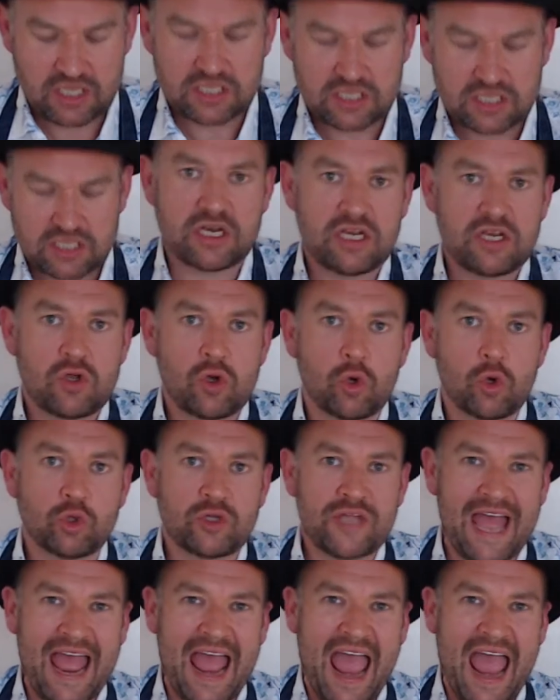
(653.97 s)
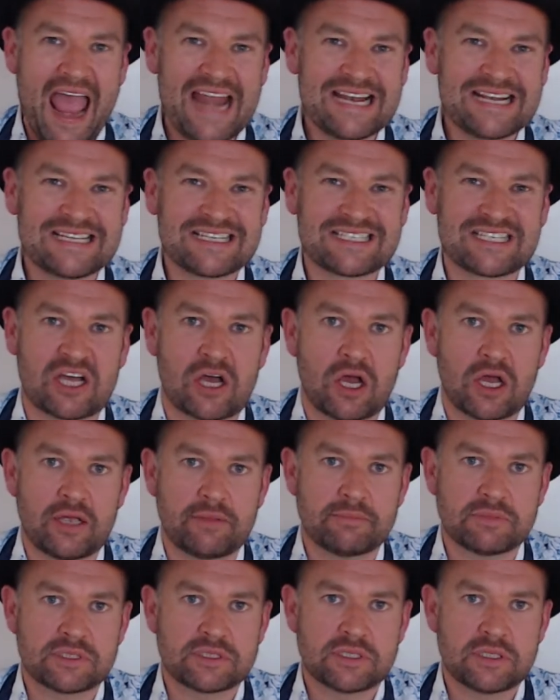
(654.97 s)
something called
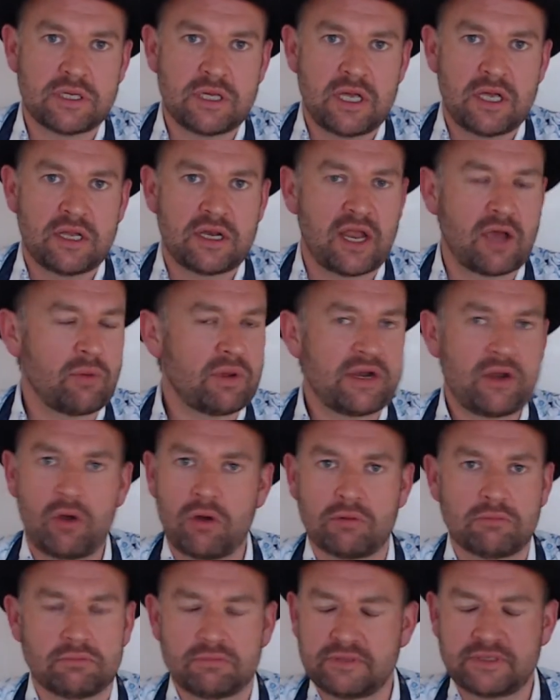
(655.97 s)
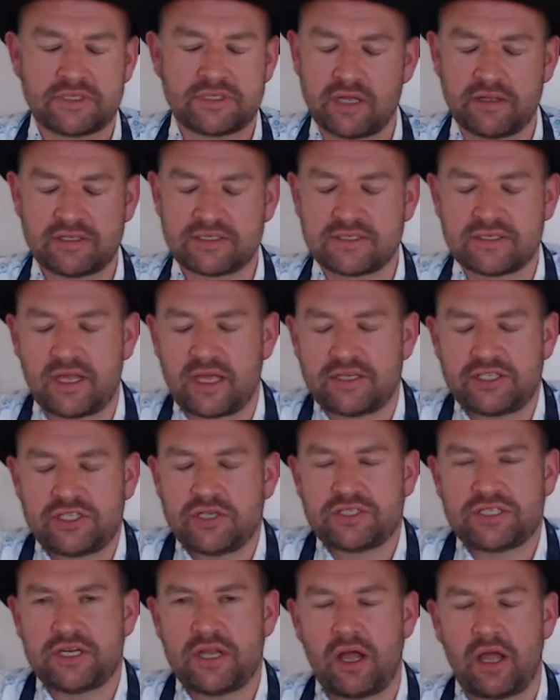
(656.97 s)
enzymes. Now we're not, it's like
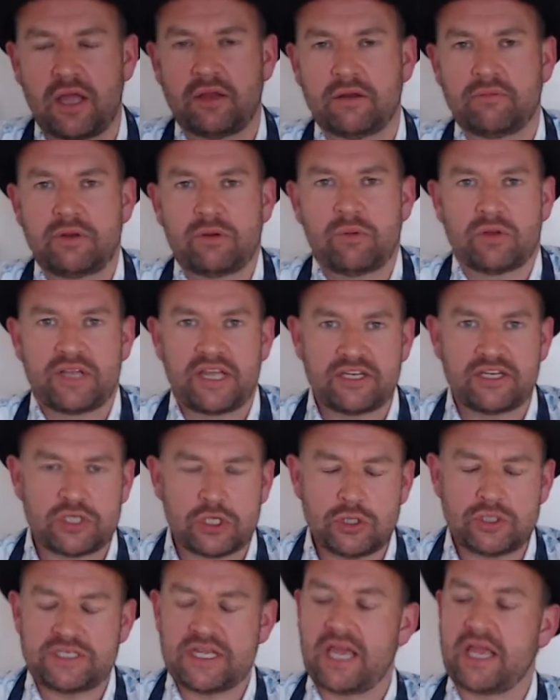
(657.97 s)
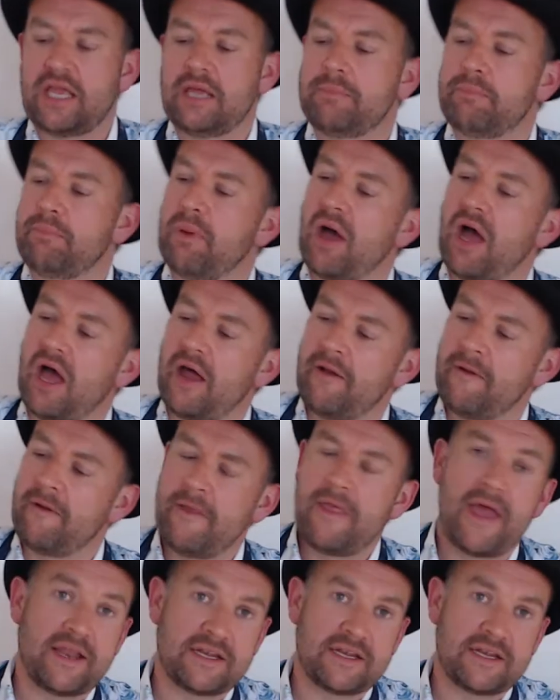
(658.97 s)
Tuesday night. We don't want to get too techy, but
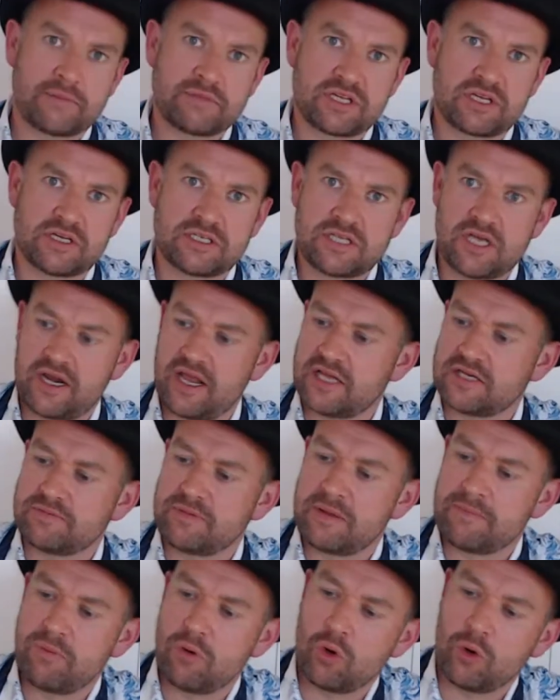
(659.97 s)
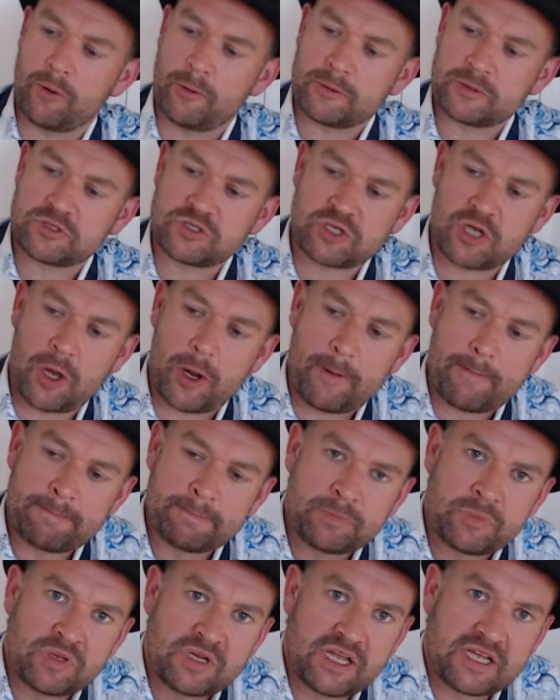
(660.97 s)
enzymes are going to turn out to be important. So
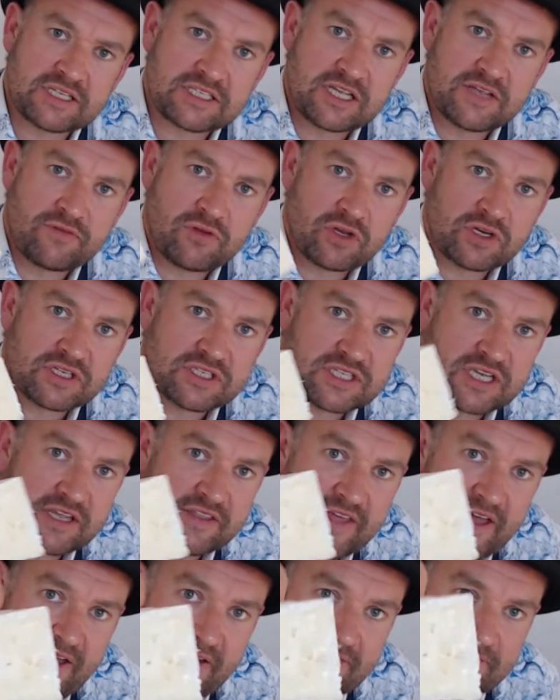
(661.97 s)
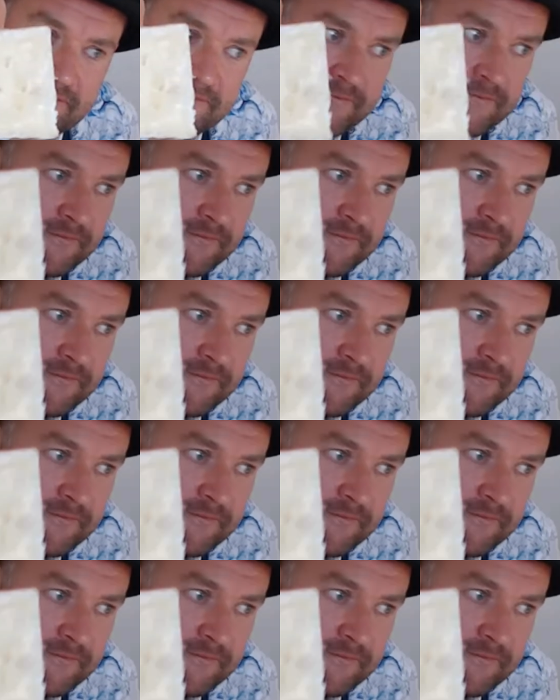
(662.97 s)
let's see if you can see that.